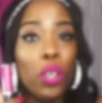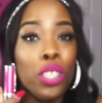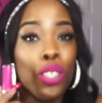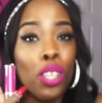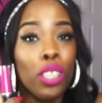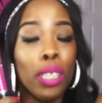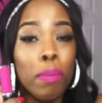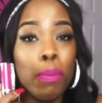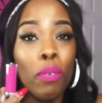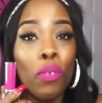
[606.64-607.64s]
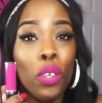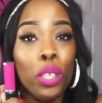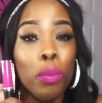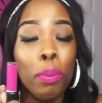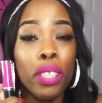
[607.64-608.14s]
moisturize your lips before
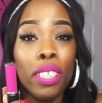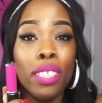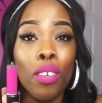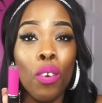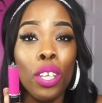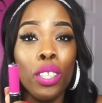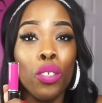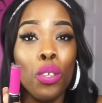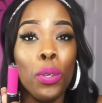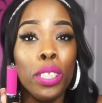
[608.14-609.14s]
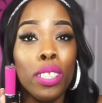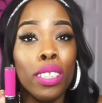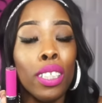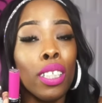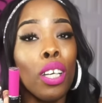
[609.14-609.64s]
you put these on, you're going to
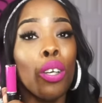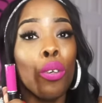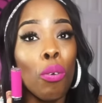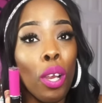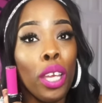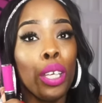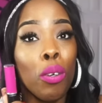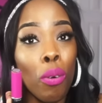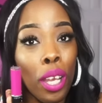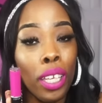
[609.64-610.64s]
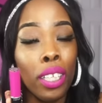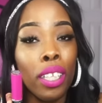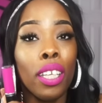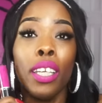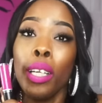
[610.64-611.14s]
look cray cray.
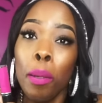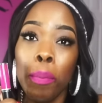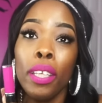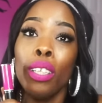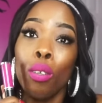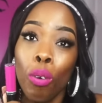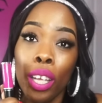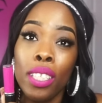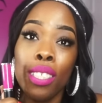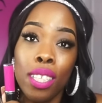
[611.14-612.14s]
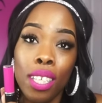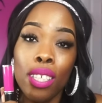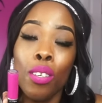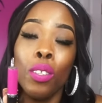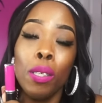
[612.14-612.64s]
And I mean crazy.
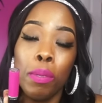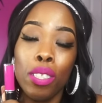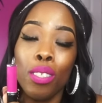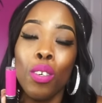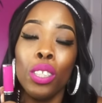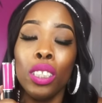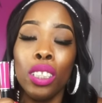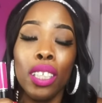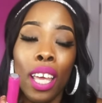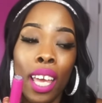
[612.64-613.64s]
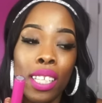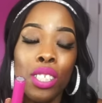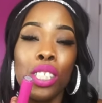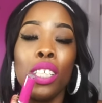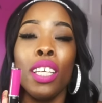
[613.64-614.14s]
Your lips is going to look
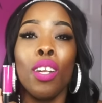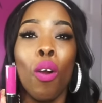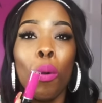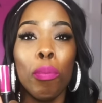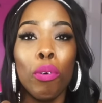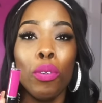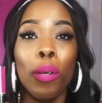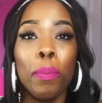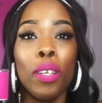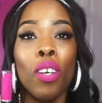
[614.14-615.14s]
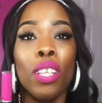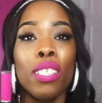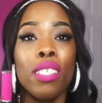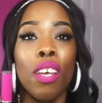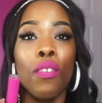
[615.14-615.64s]
ashy and all broke up and all
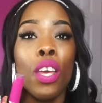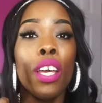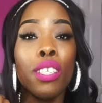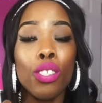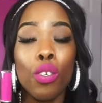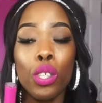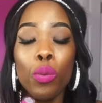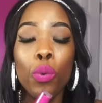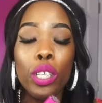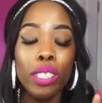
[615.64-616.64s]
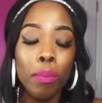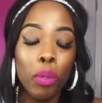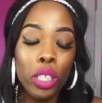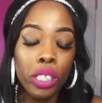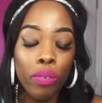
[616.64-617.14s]
that stuff. So you want to
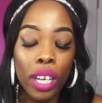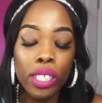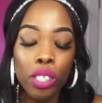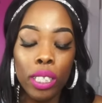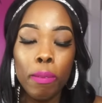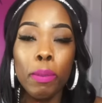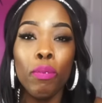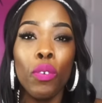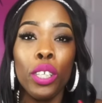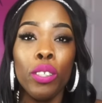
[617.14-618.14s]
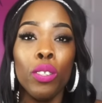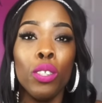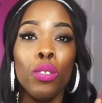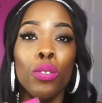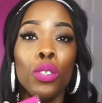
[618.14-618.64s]
moisturize your lips before
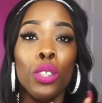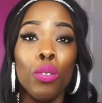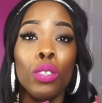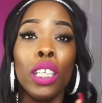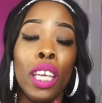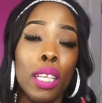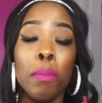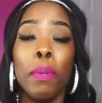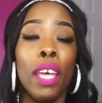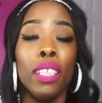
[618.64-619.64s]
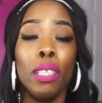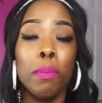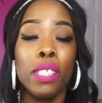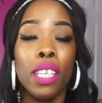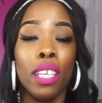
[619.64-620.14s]
you use any matte
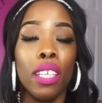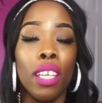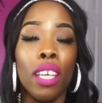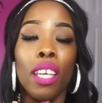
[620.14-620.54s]
lipstick.